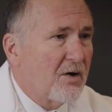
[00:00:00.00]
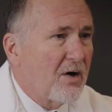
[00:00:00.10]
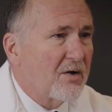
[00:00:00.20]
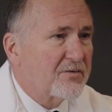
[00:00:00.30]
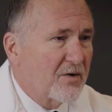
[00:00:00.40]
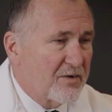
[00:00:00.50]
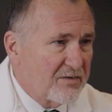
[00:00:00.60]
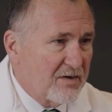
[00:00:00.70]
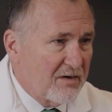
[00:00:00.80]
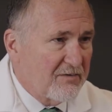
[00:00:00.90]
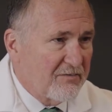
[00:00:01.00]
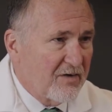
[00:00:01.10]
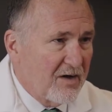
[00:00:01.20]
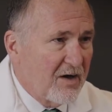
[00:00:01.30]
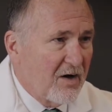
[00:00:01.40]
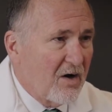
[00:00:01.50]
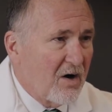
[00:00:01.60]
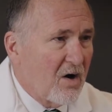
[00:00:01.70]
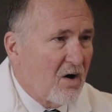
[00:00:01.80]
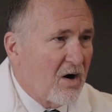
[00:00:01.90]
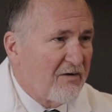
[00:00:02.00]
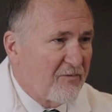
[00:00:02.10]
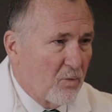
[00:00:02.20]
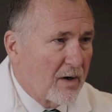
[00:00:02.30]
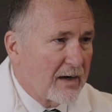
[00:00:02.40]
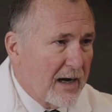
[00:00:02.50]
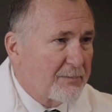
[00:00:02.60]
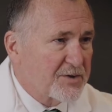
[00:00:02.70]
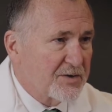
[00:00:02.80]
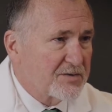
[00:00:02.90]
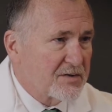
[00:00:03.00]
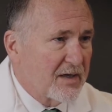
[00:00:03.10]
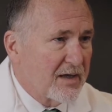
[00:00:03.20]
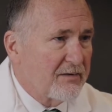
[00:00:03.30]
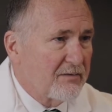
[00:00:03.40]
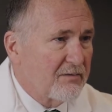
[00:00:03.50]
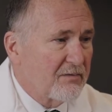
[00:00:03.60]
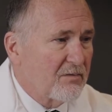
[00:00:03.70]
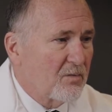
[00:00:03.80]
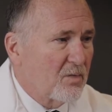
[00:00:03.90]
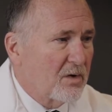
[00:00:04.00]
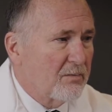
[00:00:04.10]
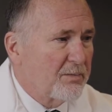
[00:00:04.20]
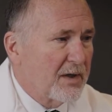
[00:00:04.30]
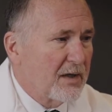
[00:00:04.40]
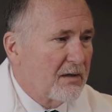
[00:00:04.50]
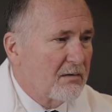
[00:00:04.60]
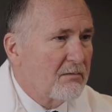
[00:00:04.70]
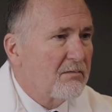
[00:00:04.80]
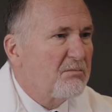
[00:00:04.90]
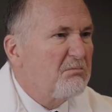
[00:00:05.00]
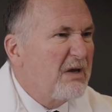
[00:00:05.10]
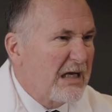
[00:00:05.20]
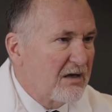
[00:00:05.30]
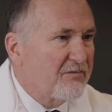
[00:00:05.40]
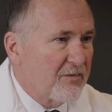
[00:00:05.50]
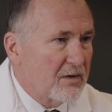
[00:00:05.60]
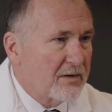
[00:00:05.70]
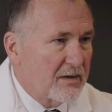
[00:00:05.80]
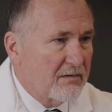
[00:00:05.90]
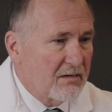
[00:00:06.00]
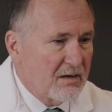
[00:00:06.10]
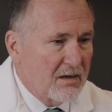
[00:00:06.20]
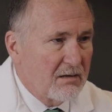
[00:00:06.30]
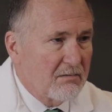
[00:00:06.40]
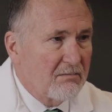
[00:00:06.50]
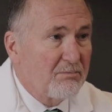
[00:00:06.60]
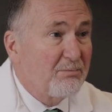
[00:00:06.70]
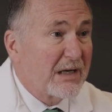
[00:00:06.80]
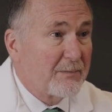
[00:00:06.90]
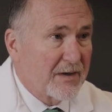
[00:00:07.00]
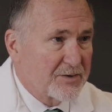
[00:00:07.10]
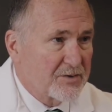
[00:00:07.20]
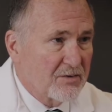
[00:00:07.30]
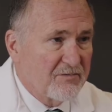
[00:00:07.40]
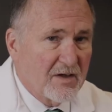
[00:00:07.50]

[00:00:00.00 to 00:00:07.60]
alternative off-work options that will be meaningful in the big picture of